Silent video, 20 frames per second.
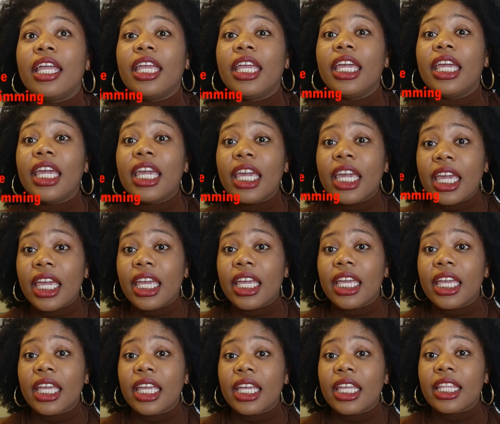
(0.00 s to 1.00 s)

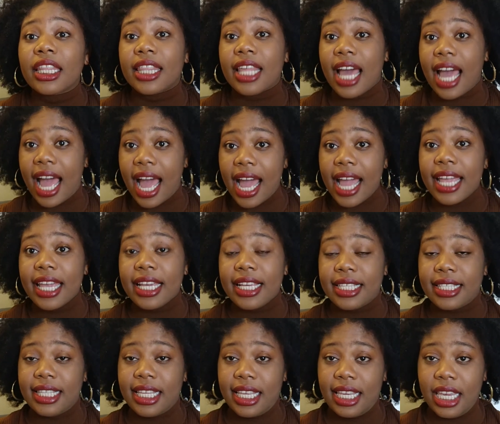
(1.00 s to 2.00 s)
E, the I
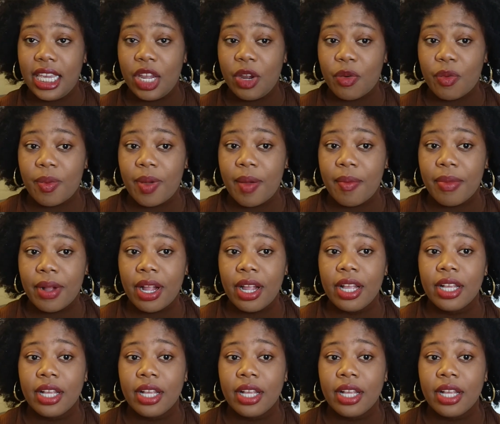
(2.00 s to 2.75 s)
is the E, remember?